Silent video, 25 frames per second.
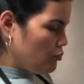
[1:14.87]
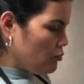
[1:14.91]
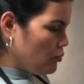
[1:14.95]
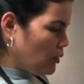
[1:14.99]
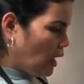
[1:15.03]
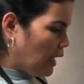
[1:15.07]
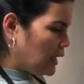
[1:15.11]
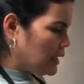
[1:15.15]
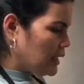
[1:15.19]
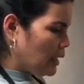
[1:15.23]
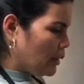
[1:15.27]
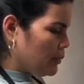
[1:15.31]

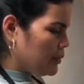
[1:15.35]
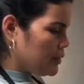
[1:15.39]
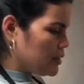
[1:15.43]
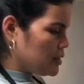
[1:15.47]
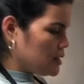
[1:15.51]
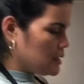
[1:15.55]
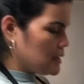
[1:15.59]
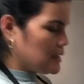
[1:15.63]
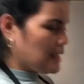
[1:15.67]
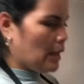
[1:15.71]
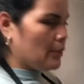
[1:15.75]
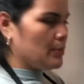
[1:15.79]
And that was
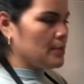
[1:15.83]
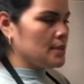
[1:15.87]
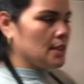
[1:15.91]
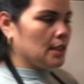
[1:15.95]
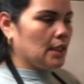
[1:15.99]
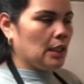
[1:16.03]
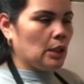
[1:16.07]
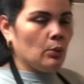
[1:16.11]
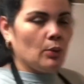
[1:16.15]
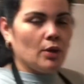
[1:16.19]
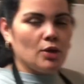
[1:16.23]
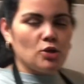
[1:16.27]
that was the
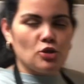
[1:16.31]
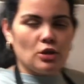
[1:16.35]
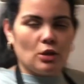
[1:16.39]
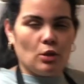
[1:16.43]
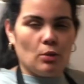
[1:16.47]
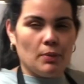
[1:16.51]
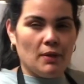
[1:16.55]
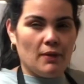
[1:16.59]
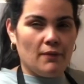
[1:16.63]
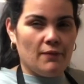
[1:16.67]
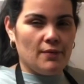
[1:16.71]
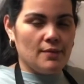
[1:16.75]
quinoa, so
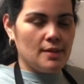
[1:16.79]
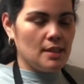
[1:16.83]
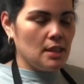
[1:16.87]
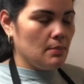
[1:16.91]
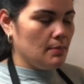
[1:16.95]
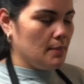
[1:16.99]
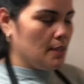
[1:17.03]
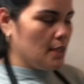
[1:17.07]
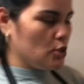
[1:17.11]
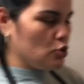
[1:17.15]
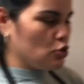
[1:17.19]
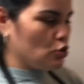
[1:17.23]
that'll be 15
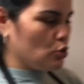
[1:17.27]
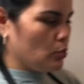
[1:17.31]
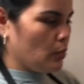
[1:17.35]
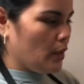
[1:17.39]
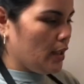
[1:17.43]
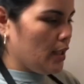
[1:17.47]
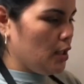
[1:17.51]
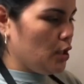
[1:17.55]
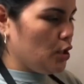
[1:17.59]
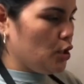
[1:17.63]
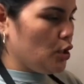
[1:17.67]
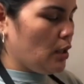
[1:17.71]
minutes. So
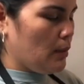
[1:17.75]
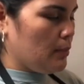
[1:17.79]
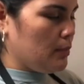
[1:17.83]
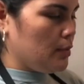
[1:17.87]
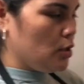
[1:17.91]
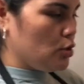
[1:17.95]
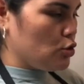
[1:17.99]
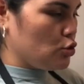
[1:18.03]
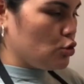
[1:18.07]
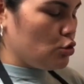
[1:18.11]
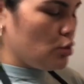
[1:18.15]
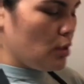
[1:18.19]
right here, I'm
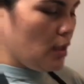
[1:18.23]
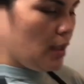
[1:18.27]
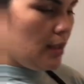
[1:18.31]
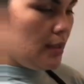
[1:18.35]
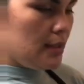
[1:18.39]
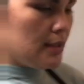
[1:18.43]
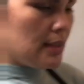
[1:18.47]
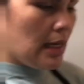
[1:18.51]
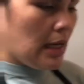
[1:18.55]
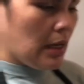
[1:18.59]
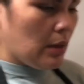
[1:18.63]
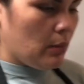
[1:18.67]
gonna show you
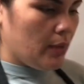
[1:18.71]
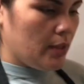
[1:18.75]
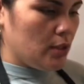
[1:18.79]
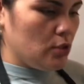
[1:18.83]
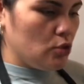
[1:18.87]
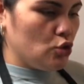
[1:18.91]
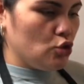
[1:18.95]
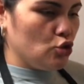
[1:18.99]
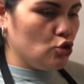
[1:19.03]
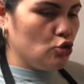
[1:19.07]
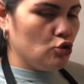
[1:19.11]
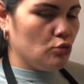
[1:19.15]
guys how I
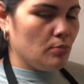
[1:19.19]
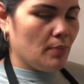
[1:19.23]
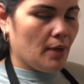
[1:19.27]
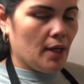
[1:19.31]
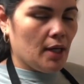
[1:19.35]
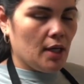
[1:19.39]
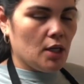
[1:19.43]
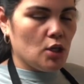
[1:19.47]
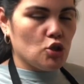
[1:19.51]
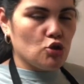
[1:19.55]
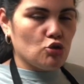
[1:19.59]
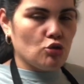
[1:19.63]
do
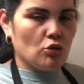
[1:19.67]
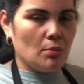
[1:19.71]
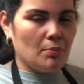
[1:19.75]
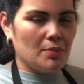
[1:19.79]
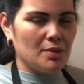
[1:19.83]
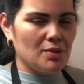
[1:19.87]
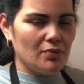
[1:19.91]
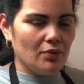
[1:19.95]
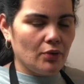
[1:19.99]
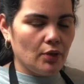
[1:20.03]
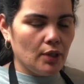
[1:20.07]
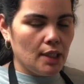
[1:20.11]
my shrimp.
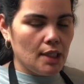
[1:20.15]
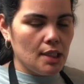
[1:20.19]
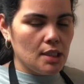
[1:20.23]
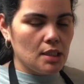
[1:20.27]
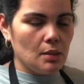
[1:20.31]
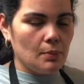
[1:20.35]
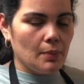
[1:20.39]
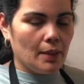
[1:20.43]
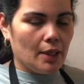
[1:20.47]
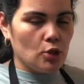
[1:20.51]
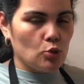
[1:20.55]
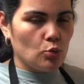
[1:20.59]
It's very
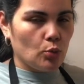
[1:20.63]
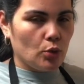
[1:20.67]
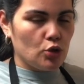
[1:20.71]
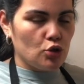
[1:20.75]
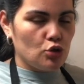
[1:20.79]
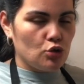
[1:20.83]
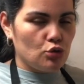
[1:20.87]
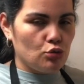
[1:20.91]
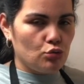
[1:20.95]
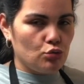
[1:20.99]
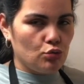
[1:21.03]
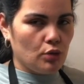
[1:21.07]
easy, but I just want
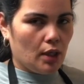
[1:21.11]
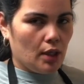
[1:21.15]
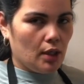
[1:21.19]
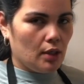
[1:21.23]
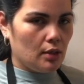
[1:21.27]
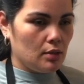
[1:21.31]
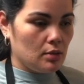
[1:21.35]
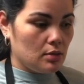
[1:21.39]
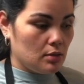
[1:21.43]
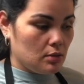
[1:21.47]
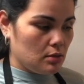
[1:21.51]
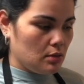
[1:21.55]
you
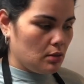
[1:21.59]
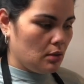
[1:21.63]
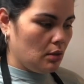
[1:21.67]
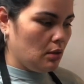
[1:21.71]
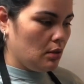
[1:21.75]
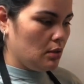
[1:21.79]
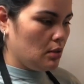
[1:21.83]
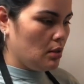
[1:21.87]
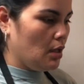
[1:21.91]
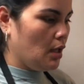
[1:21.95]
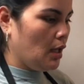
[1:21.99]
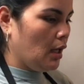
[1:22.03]
guys
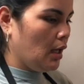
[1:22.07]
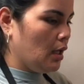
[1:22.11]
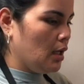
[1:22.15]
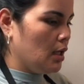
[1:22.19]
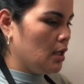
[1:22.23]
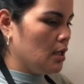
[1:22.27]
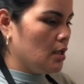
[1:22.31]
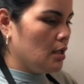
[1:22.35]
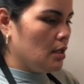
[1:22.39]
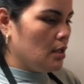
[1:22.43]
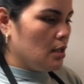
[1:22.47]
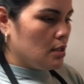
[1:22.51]
to
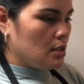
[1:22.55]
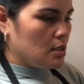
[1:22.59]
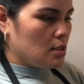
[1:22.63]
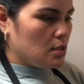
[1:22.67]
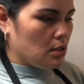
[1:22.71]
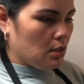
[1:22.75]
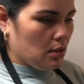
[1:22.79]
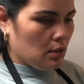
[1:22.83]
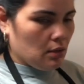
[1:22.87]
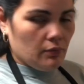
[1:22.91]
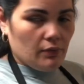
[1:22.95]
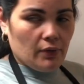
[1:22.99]

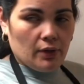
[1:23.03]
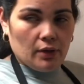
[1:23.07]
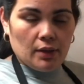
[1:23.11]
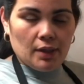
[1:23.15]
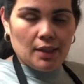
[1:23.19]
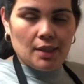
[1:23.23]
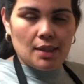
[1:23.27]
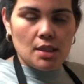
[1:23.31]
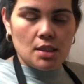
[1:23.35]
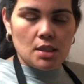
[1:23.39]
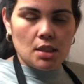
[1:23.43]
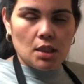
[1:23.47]
see a very
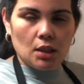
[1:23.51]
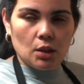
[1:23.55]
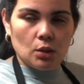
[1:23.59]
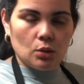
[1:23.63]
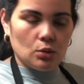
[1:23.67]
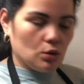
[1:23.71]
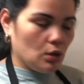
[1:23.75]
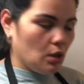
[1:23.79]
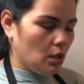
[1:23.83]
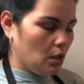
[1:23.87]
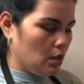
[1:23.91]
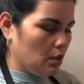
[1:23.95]
easy
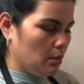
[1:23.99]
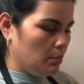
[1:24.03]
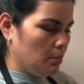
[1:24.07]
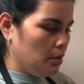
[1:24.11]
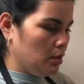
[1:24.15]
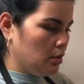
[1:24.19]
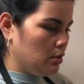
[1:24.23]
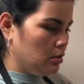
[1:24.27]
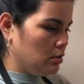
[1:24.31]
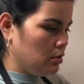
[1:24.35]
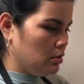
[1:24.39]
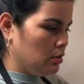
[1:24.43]
low carb
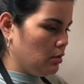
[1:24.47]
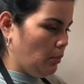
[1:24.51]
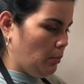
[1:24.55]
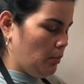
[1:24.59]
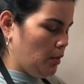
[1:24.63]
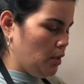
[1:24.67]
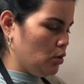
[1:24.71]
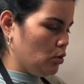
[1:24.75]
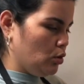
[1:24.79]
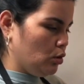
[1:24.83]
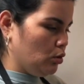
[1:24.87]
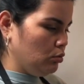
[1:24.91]

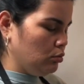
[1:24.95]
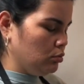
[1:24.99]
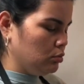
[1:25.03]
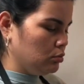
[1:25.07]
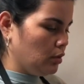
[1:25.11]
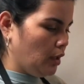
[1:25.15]
meal.